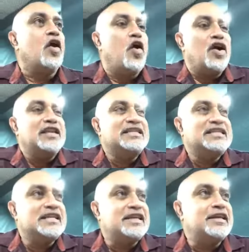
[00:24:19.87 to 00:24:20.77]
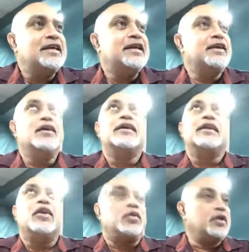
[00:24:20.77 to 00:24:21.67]
Until,
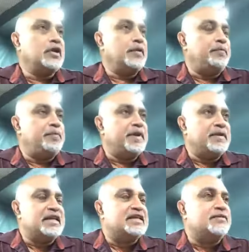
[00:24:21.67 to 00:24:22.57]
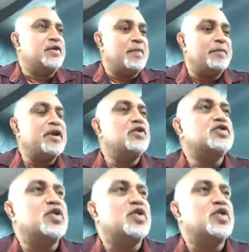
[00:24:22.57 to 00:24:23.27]
now, remember you're so